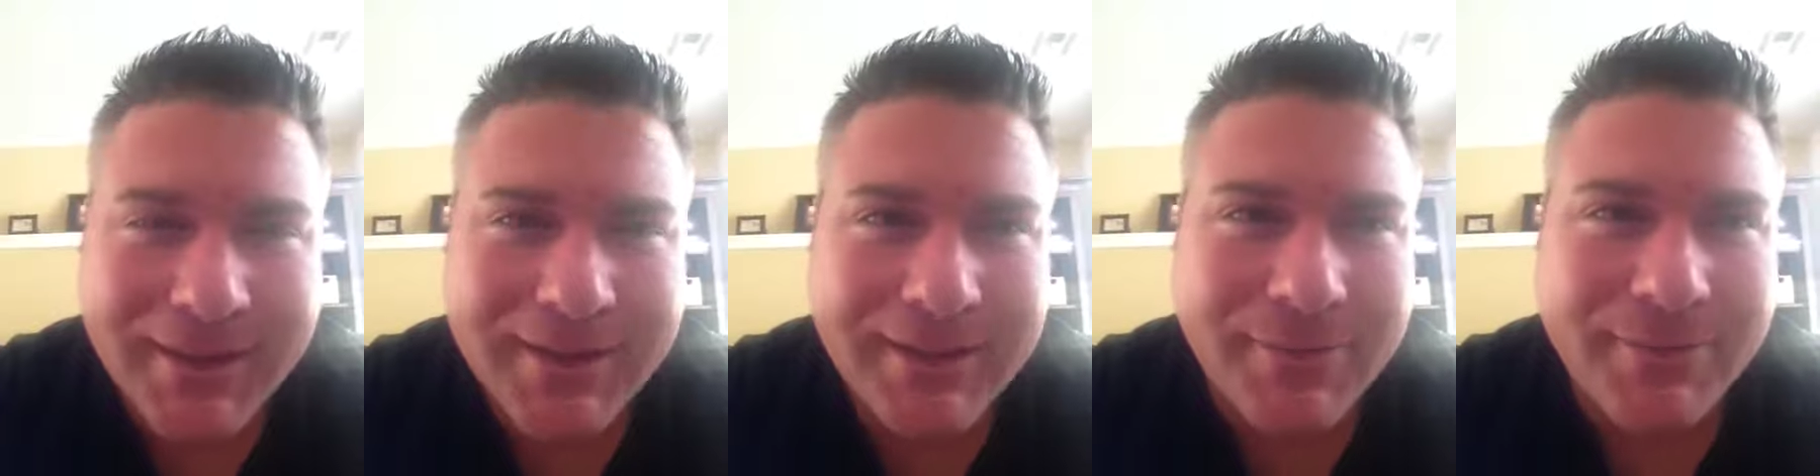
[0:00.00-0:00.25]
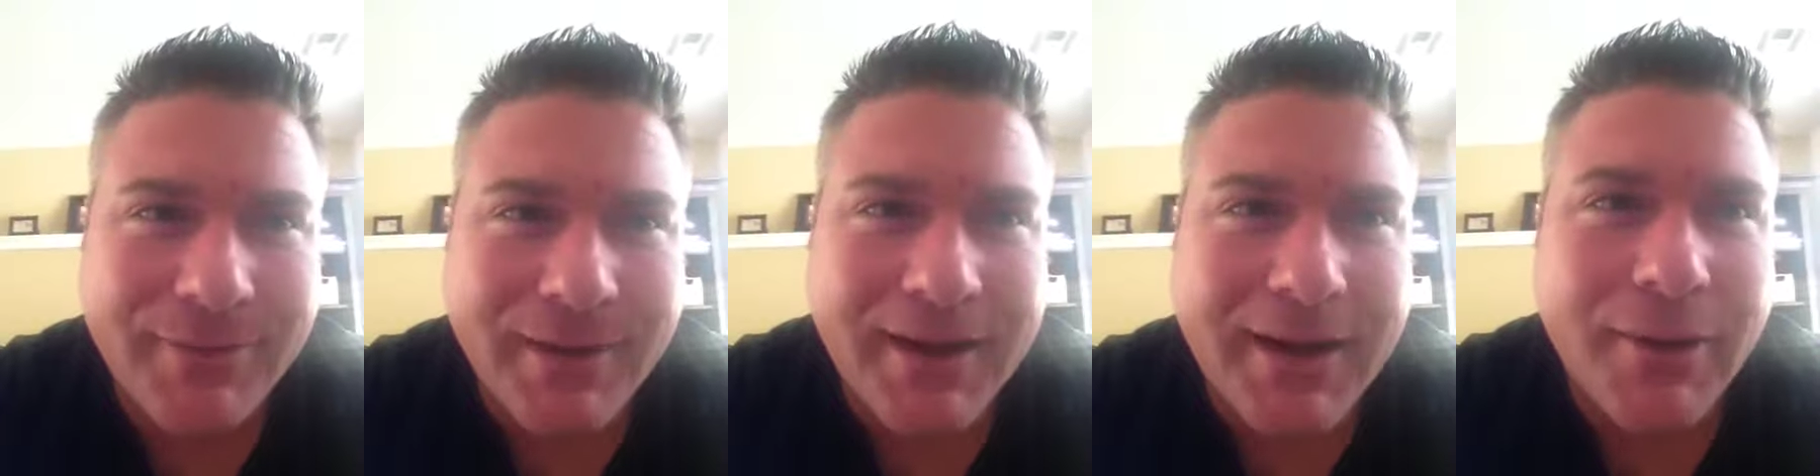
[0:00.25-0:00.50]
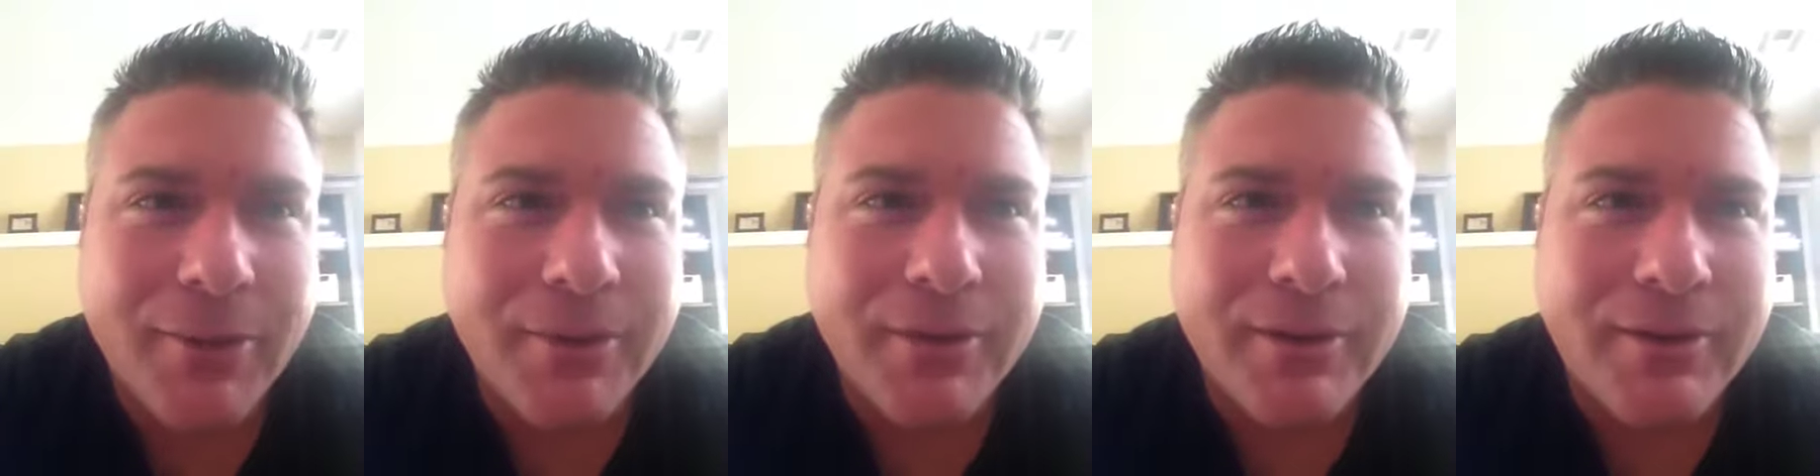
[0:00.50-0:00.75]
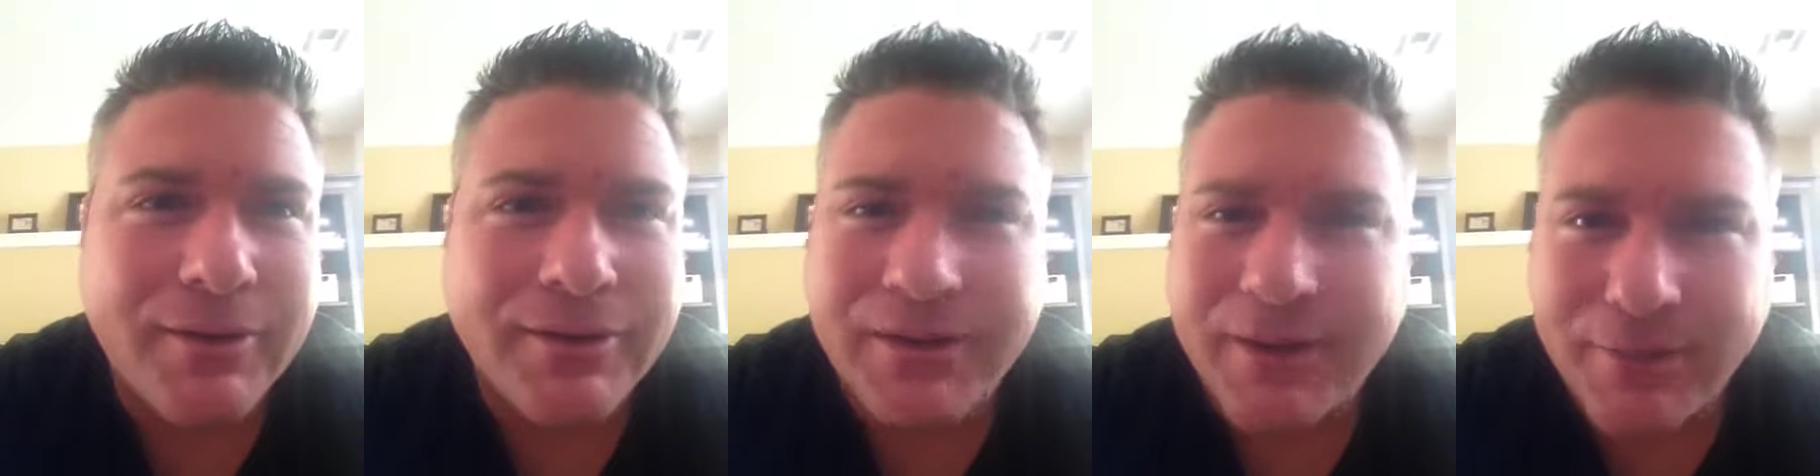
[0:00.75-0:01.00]
to find out whether
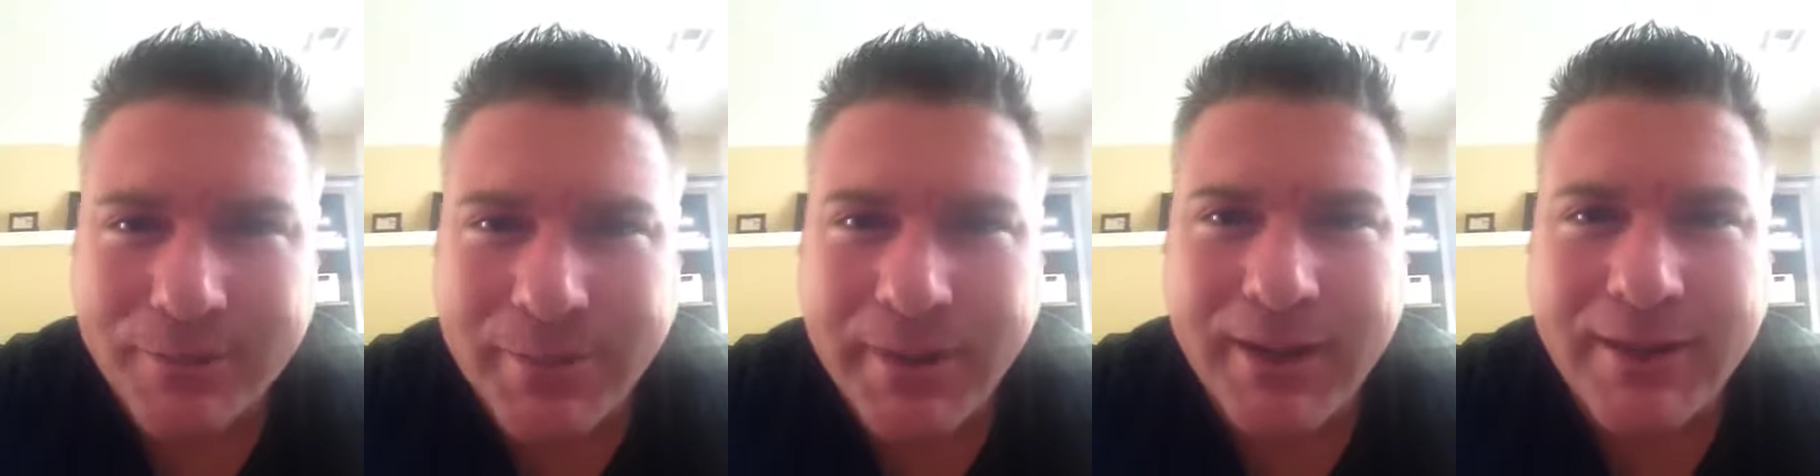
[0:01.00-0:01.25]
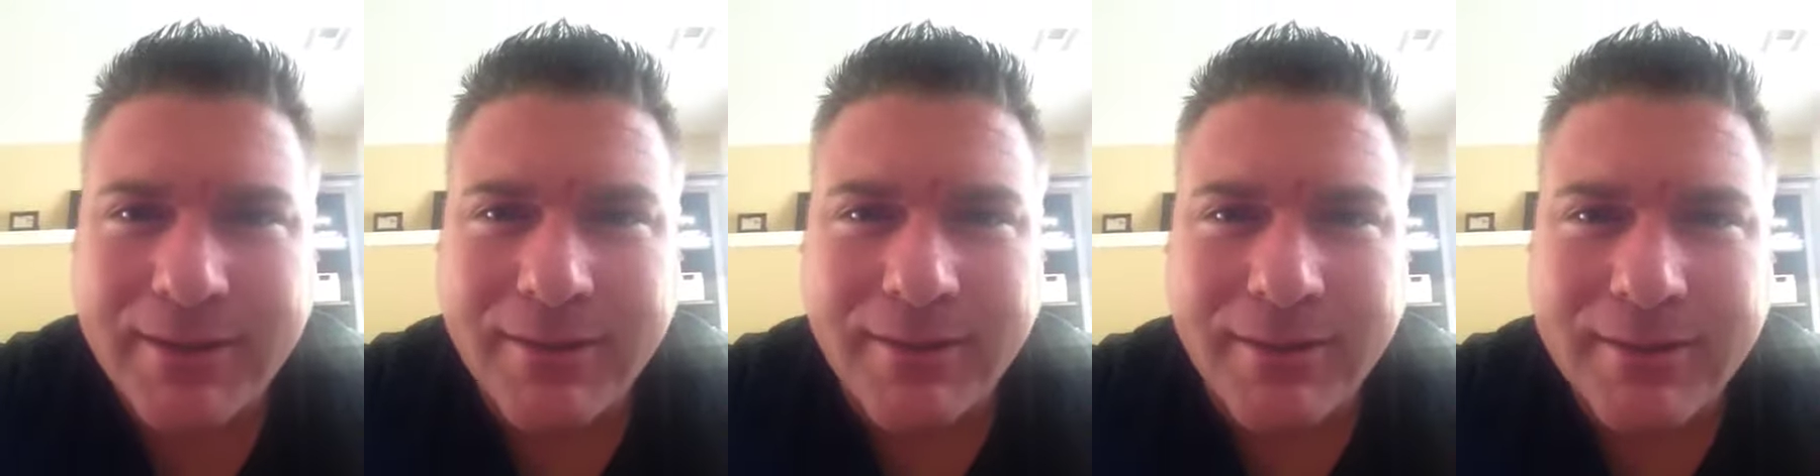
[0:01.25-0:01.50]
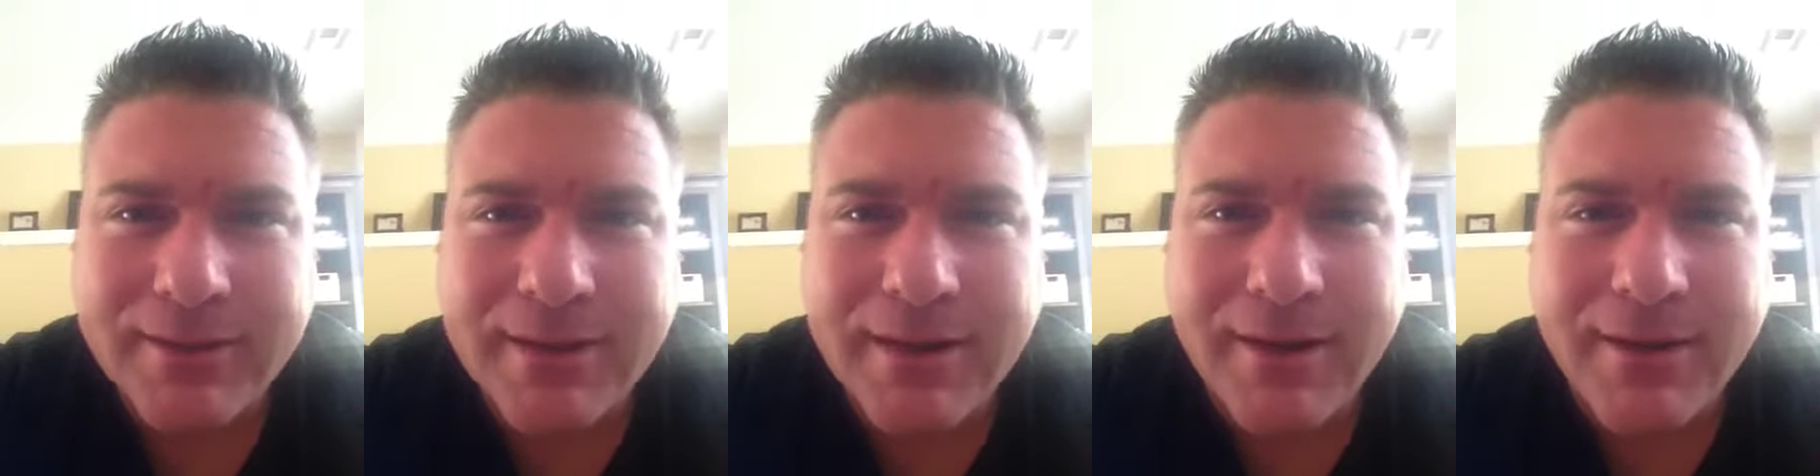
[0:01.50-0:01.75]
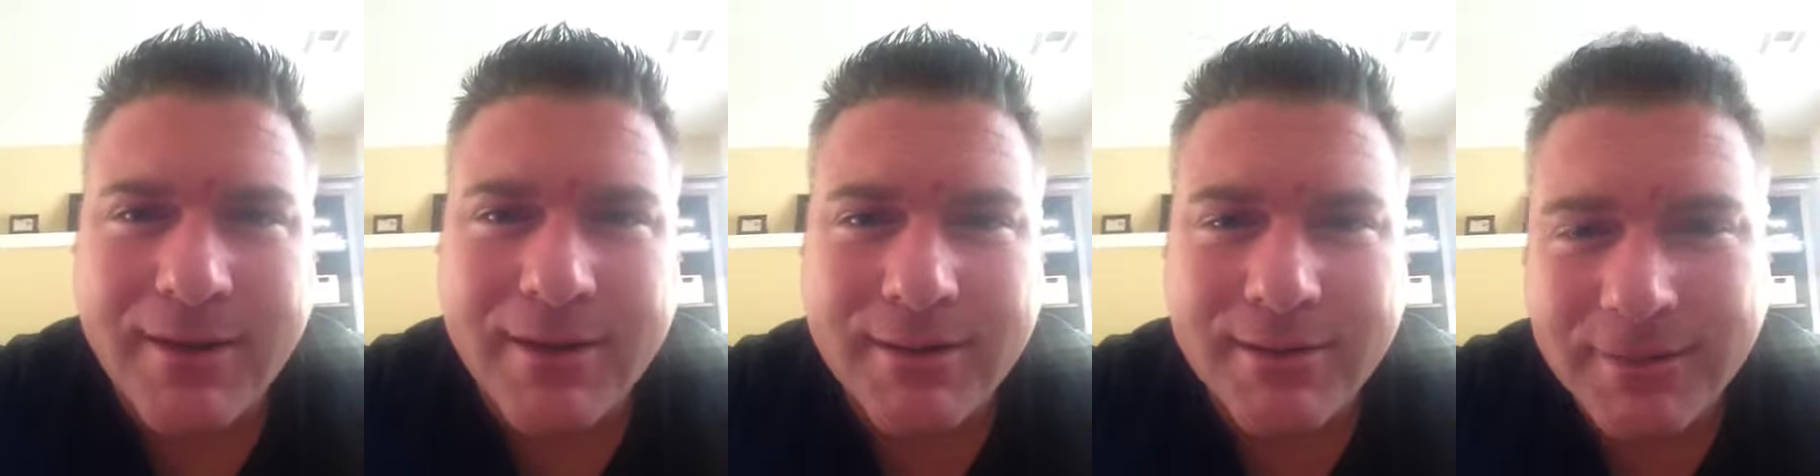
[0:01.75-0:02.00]
there's a good painter in this
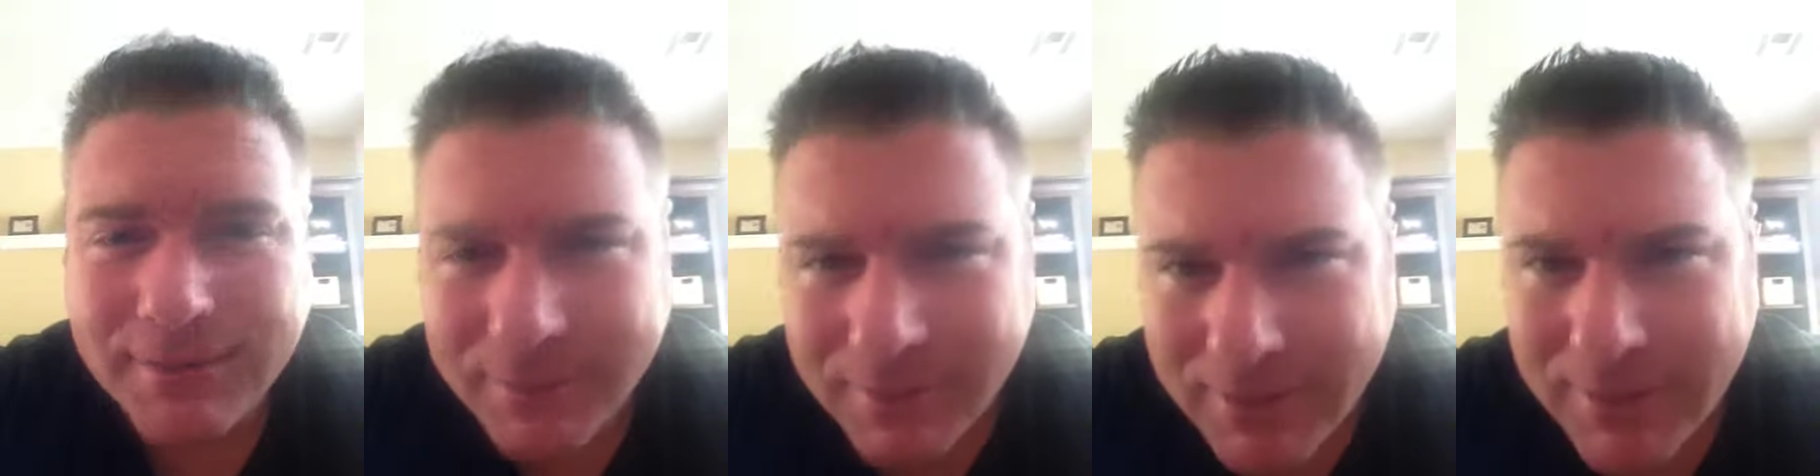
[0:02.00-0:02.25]
area.